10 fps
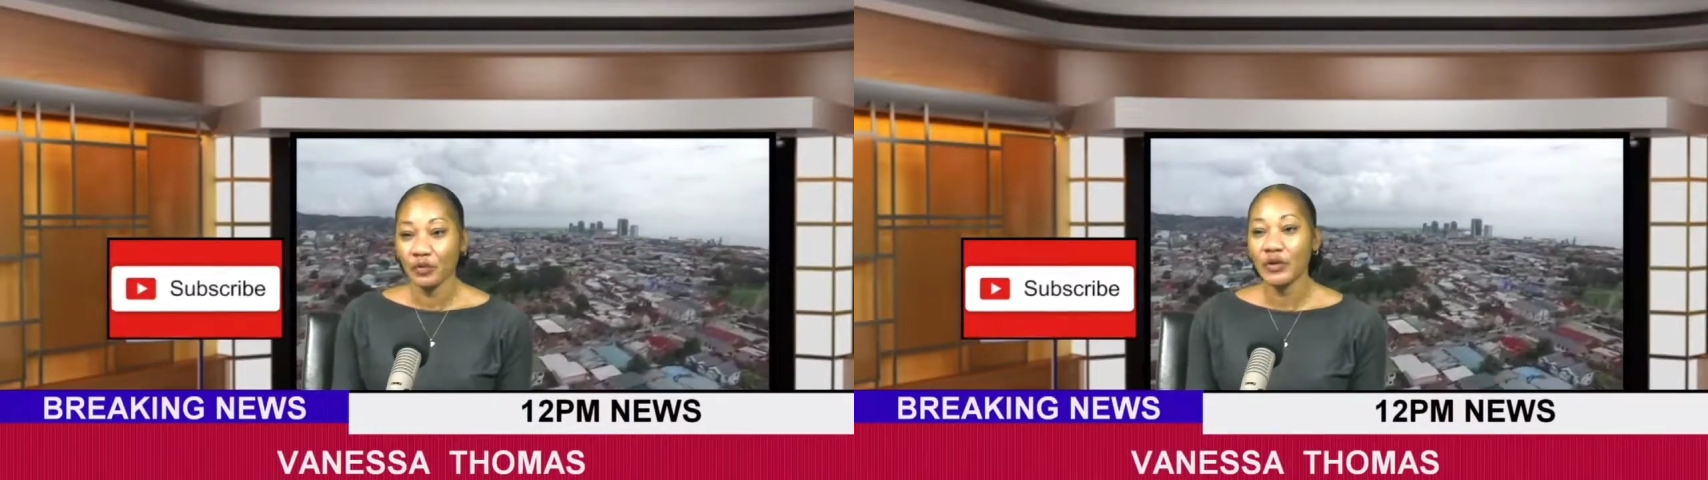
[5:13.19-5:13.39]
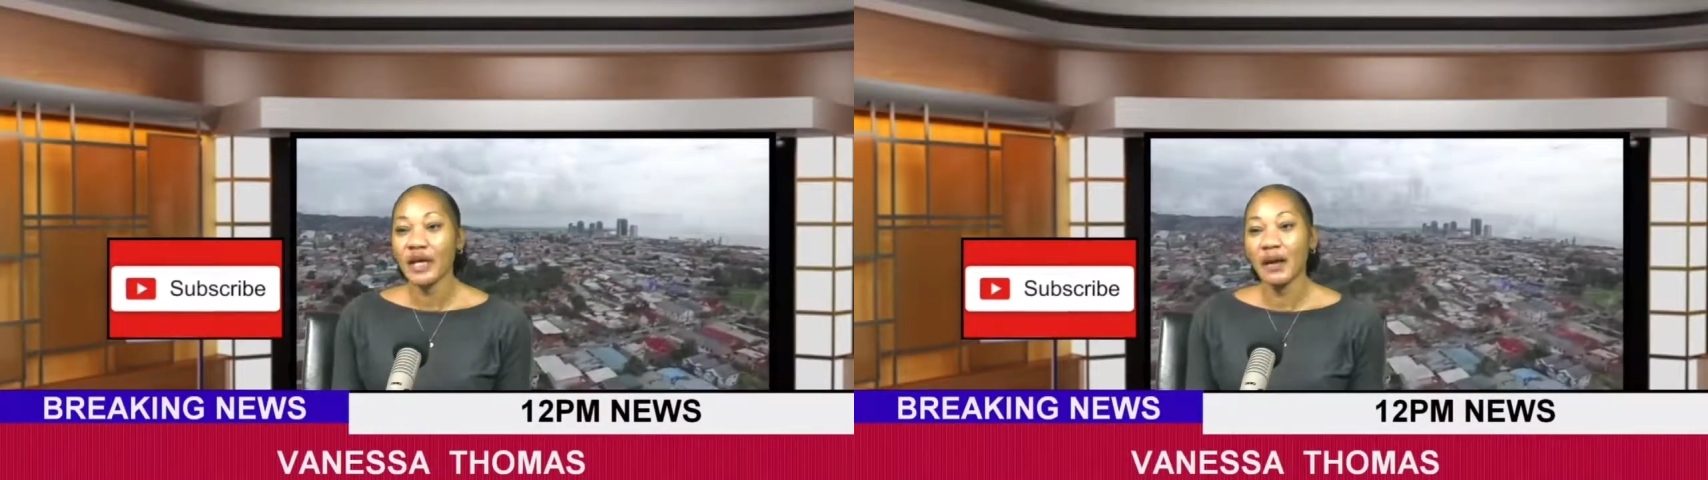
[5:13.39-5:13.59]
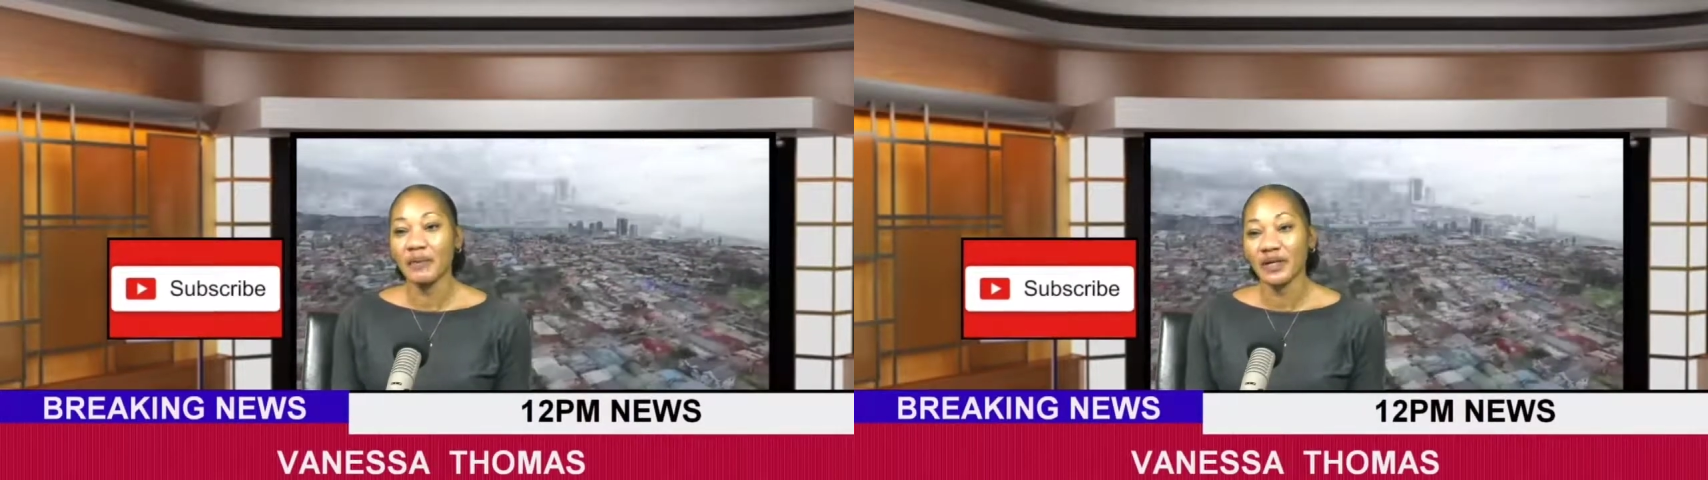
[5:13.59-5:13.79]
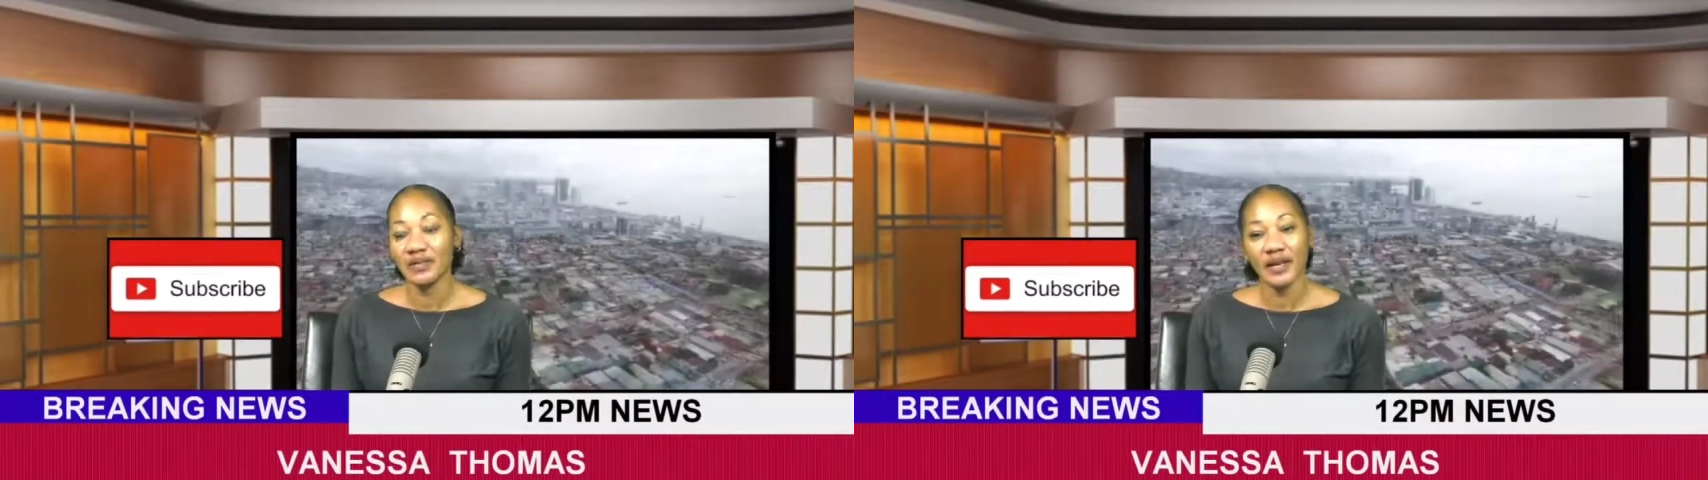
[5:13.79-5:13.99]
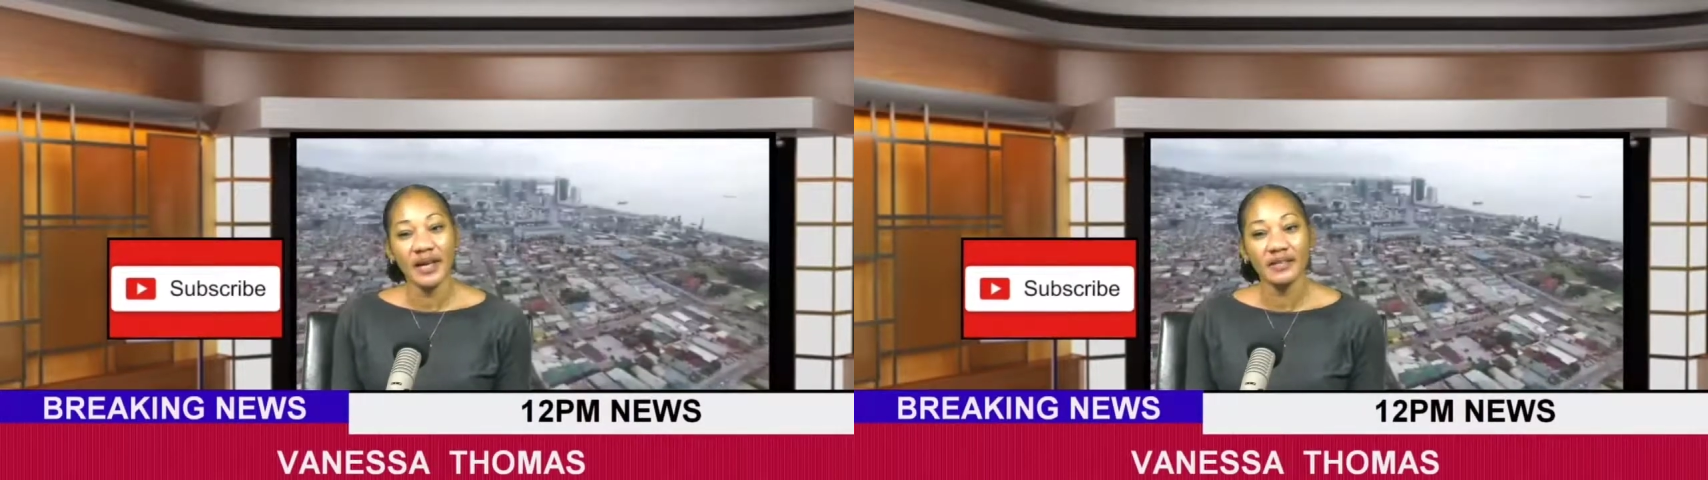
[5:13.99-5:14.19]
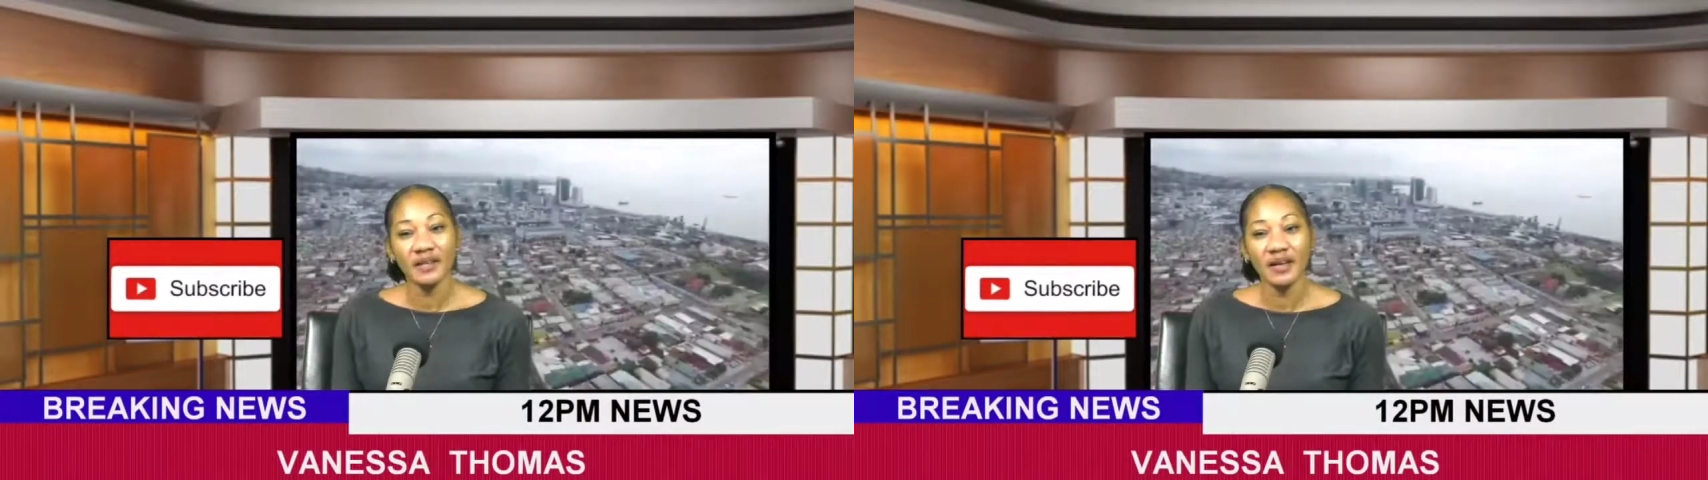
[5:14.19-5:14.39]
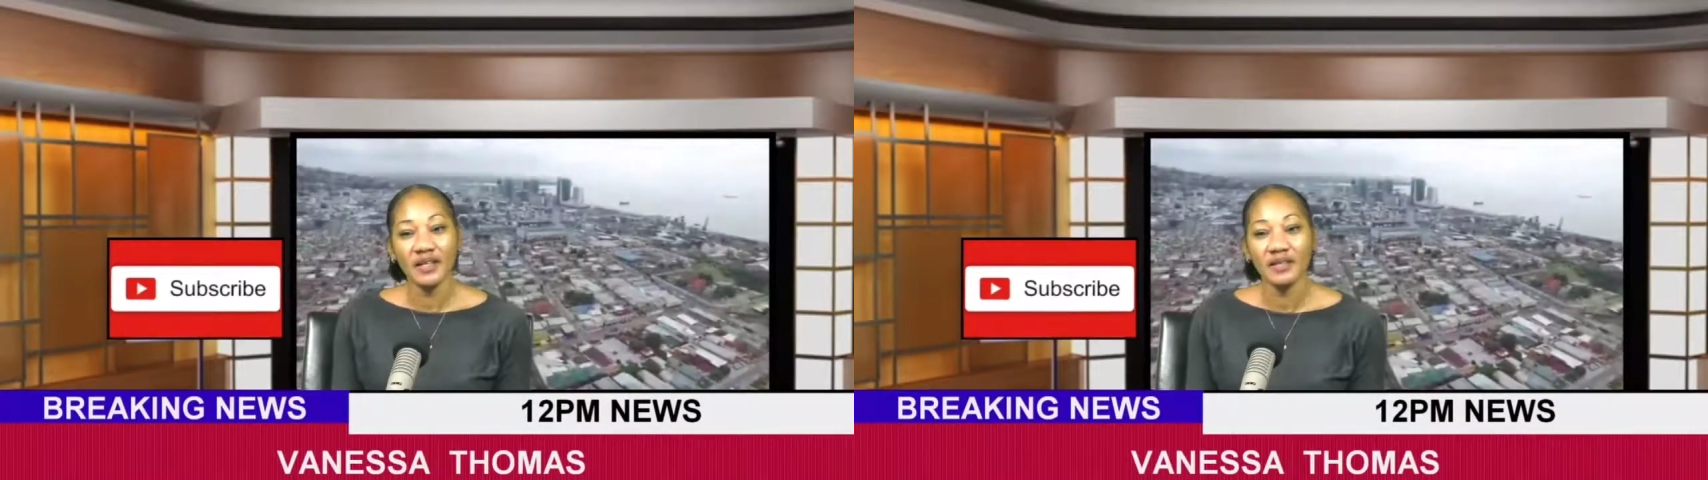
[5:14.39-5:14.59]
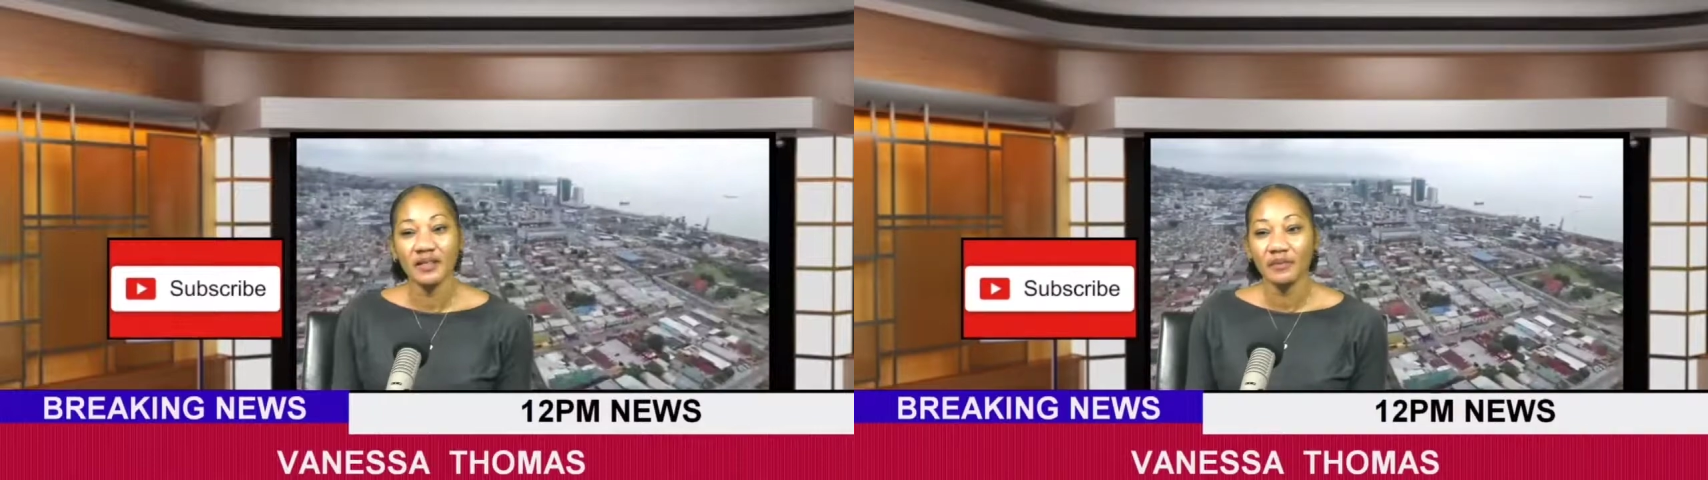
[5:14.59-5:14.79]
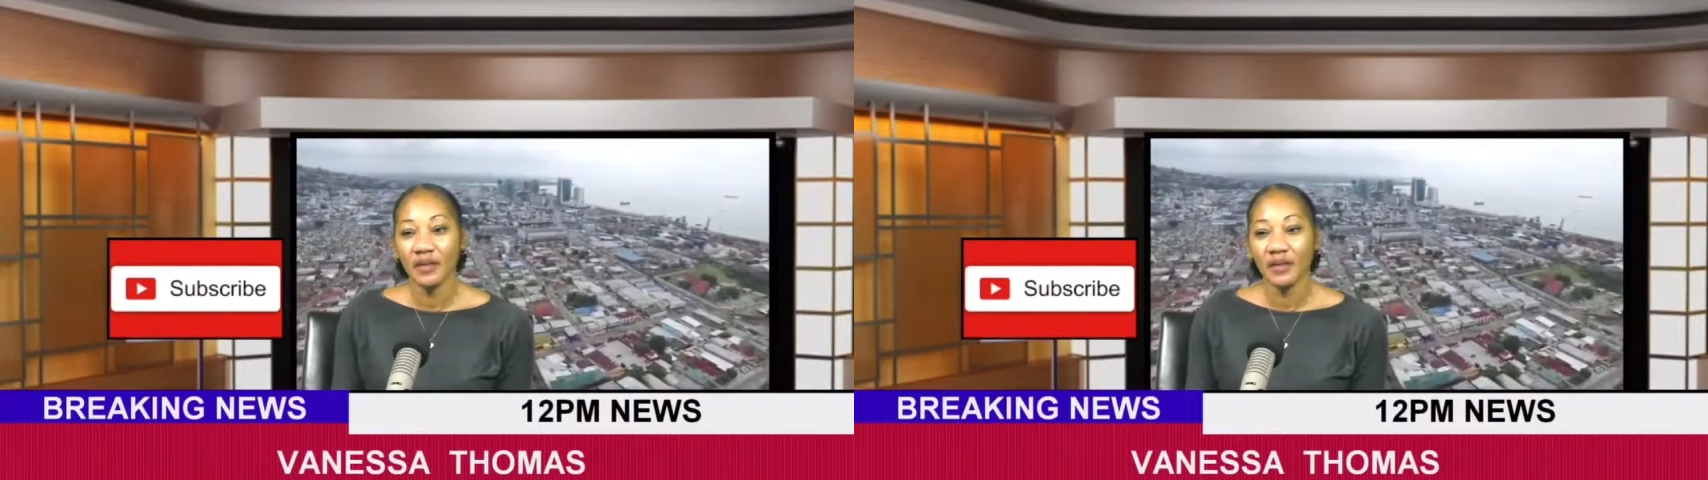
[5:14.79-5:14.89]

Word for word: Recapping the headlines.